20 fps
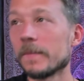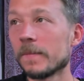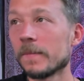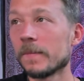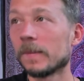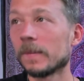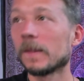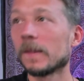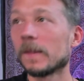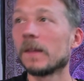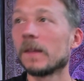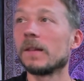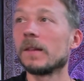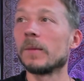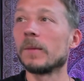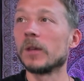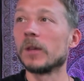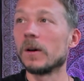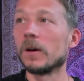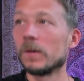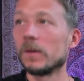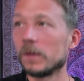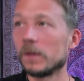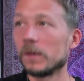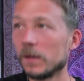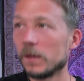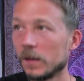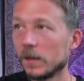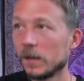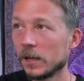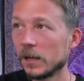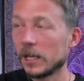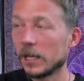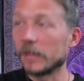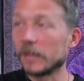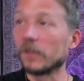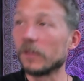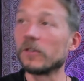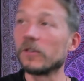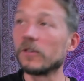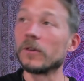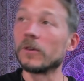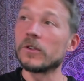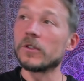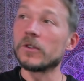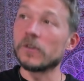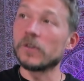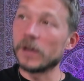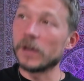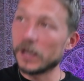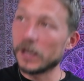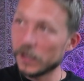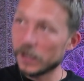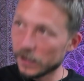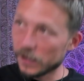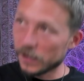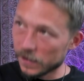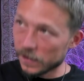Thumb alone. Hit the 3rd string.